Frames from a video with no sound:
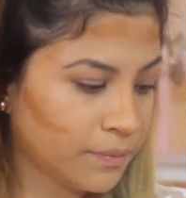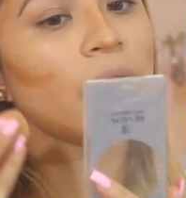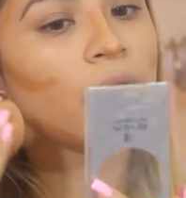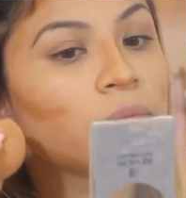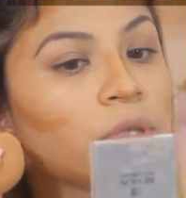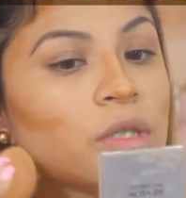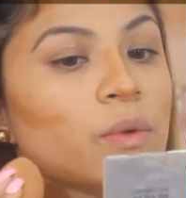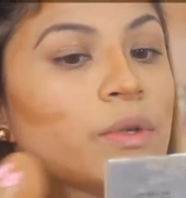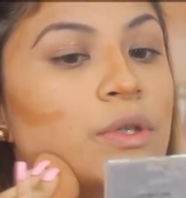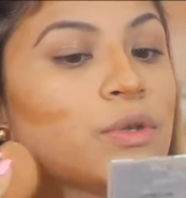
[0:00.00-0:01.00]
Now I'm just
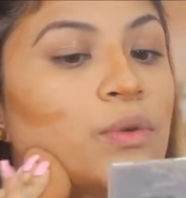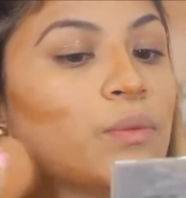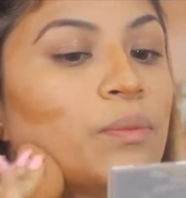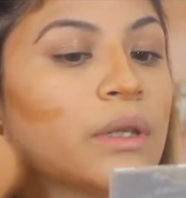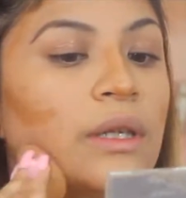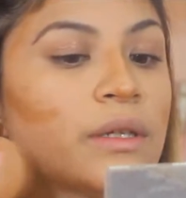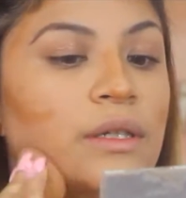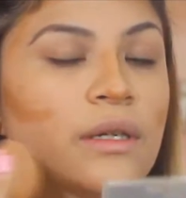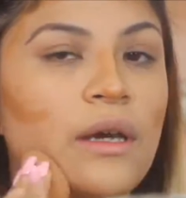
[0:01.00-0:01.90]
going to blend it